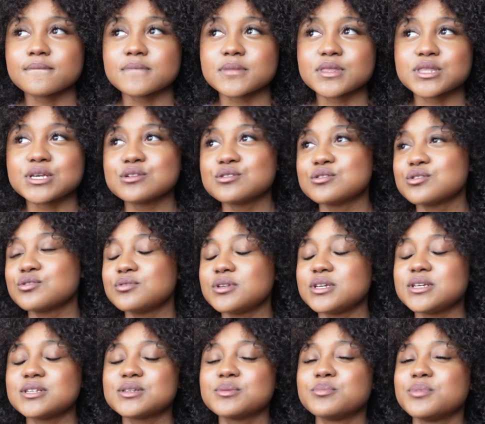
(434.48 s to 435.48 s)
There's no
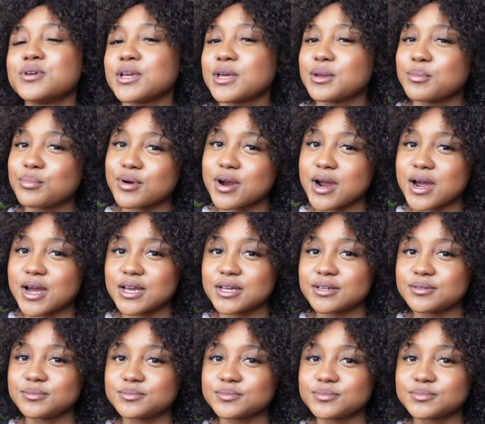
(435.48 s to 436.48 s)
need to bring in
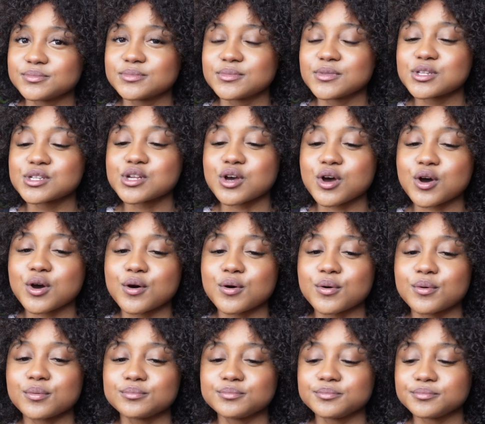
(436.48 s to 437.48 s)
pride.
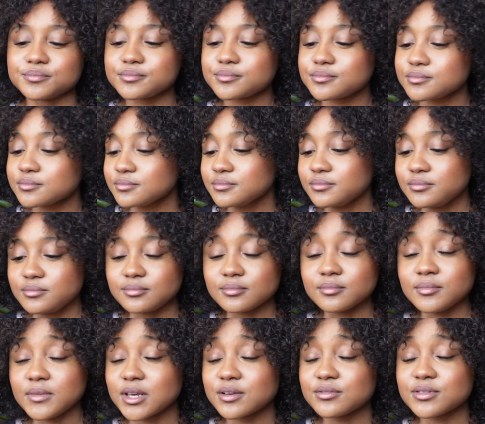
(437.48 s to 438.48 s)
So
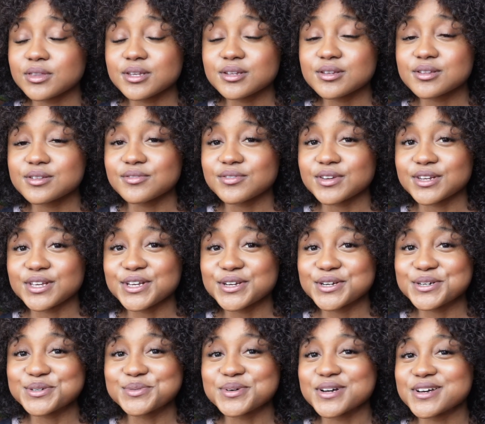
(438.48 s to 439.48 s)
if this
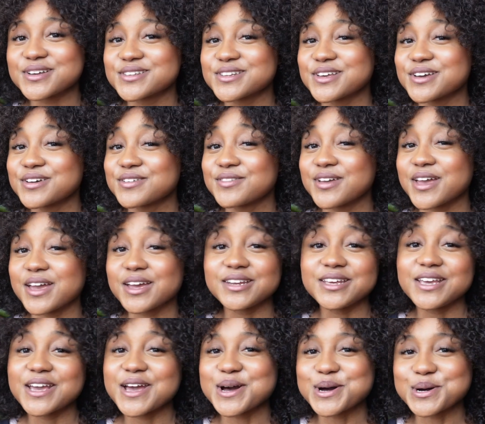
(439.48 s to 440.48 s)
video was of
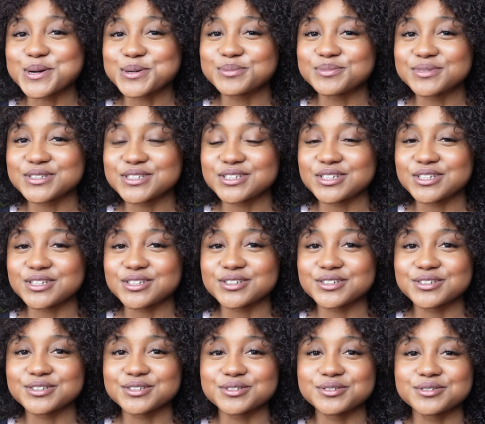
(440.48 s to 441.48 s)
any help to
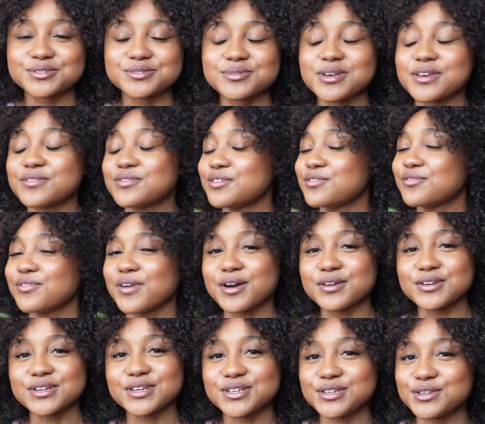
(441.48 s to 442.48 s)
you, if you
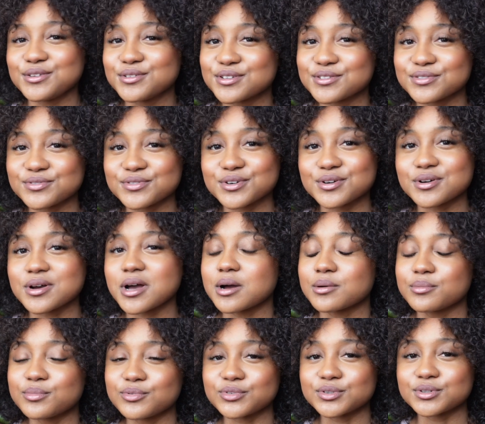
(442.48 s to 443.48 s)
found it useful,
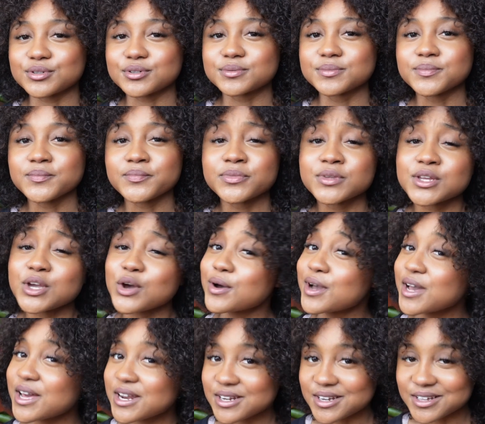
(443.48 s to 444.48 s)
helpful, go
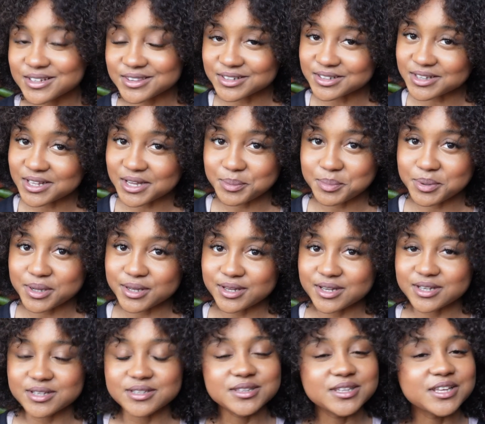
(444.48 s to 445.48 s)
ahead and hit the like
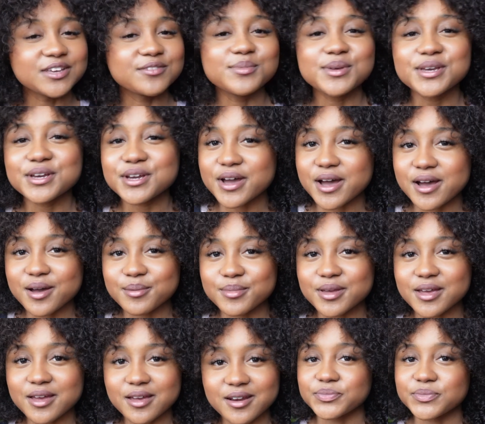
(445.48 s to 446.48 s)
button, leave me a
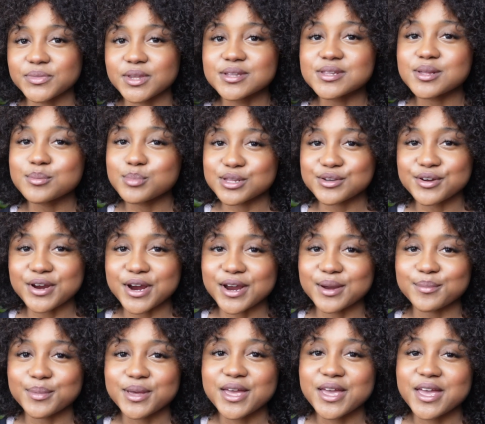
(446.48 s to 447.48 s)
comment,
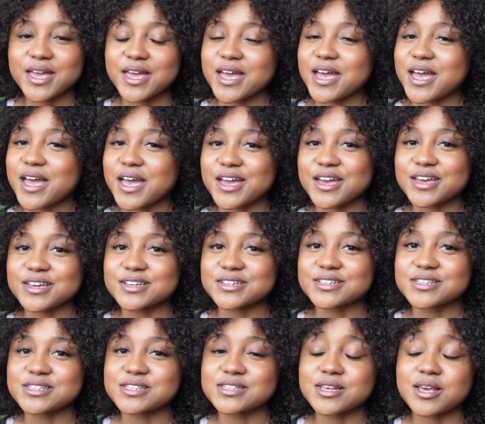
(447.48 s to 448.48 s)
subscribe,
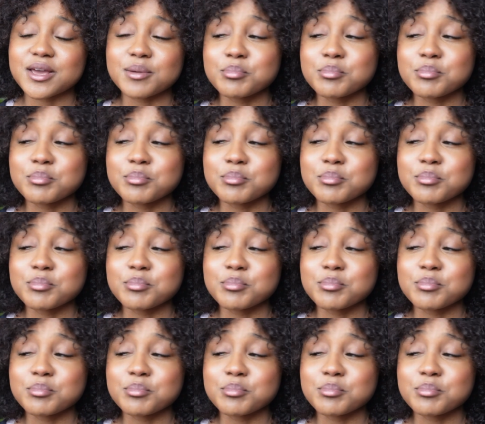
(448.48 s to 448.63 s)
and